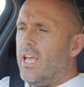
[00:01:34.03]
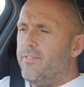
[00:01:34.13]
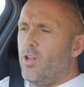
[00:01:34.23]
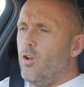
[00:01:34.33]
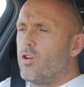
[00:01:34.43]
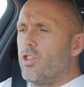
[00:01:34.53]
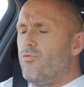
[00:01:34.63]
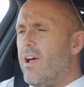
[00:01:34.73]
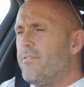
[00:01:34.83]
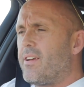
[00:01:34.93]
if you look at the
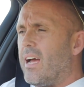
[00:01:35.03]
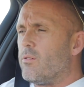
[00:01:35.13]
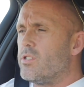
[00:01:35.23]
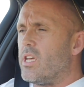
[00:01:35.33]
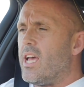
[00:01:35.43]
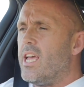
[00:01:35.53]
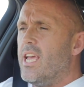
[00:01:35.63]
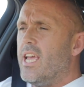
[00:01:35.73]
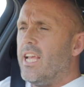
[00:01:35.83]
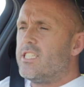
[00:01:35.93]
rev counter
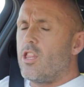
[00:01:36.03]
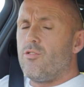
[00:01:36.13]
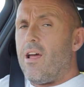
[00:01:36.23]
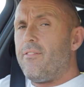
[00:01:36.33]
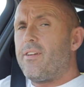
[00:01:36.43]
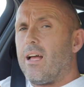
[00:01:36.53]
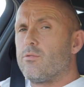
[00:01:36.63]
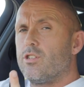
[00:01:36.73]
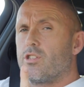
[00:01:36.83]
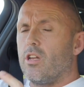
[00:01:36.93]
is that the rev
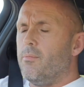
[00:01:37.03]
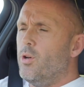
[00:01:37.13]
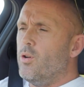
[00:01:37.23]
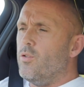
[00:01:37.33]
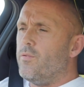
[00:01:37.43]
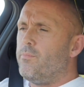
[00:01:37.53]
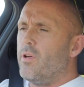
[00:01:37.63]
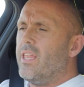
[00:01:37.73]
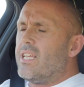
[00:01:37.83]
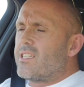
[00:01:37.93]
counter is going to move,
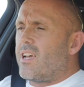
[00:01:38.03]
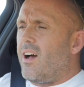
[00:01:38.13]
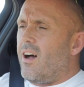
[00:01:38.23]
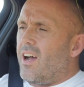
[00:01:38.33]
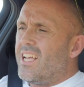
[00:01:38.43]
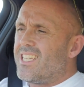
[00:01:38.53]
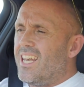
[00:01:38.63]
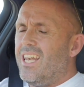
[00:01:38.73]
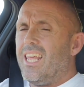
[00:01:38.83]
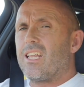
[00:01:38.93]
but this car is a
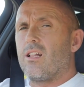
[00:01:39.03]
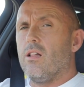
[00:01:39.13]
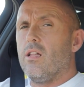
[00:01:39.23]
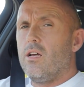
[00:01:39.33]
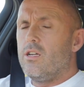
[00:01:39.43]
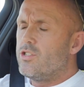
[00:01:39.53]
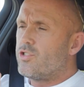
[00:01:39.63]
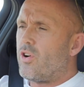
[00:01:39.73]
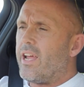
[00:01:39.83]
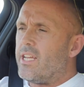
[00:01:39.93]
little
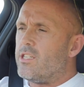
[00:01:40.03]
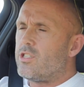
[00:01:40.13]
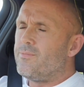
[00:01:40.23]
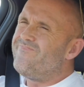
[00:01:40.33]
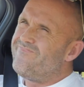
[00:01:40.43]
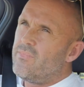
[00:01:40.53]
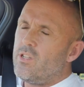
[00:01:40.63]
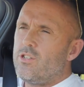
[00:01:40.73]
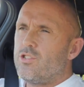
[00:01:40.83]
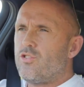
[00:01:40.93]
strange.
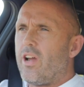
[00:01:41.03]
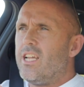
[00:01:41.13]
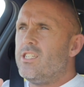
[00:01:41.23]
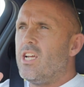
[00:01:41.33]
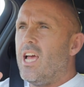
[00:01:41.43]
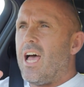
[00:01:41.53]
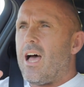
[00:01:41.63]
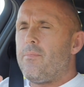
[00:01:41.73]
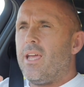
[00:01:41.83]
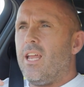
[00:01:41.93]
Strange,
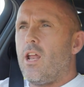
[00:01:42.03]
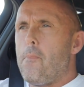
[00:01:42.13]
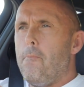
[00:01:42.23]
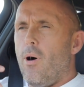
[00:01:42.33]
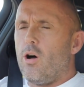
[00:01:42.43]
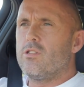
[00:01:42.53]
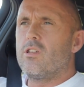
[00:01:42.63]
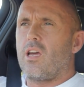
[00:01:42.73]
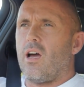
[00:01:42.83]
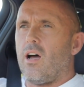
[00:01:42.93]
I mean,
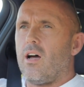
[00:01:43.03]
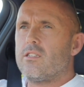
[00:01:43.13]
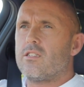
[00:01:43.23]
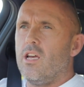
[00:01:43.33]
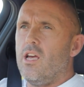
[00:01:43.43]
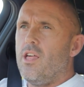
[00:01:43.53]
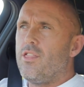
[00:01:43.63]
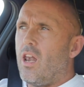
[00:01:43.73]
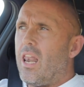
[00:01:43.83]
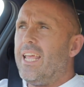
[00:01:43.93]
modern cars,
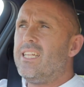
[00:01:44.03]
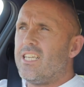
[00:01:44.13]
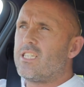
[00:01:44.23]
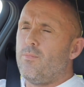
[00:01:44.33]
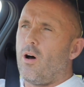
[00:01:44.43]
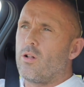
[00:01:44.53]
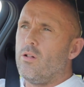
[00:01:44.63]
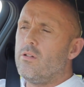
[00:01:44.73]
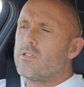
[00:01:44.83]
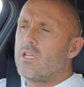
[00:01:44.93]
the latest
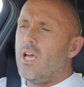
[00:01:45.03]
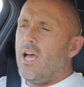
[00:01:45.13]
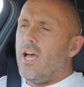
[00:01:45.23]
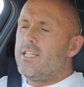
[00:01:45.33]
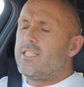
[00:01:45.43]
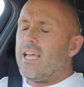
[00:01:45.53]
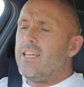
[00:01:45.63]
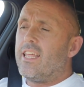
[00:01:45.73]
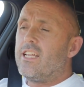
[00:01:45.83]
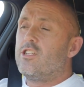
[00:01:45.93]
models are
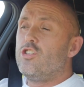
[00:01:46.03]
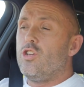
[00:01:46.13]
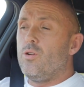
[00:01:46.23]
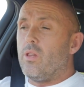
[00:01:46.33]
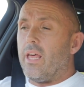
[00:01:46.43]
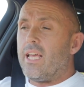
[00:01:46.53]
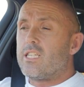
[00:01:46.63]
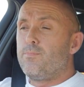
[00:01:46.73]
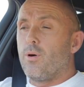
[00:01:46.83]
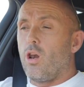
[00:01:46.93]
tending to do
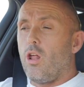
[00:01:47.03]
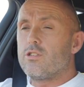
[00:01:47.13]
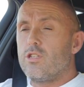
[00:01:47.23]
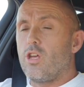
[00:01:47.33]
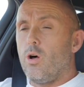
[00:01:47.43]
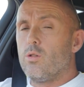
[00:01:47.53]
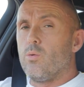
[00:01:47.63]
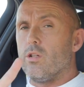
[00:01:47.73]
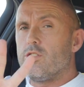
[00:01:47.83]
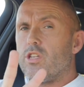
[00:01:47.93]
this, but a lot of the old
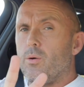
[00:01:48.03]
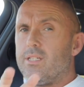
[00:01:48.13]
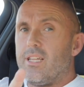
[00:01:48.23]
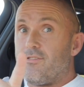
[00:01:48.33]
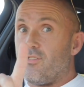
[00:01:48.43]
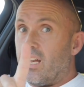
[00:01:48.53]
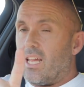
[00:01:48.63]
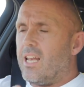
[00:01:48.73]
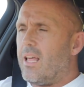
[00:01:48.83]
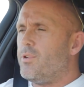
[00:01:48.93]
ones do it differently.
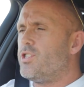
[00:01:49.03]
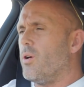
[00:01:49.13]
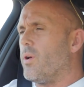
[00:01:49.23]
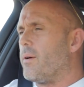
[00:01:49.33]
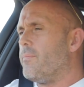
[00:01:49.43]
Let me show you.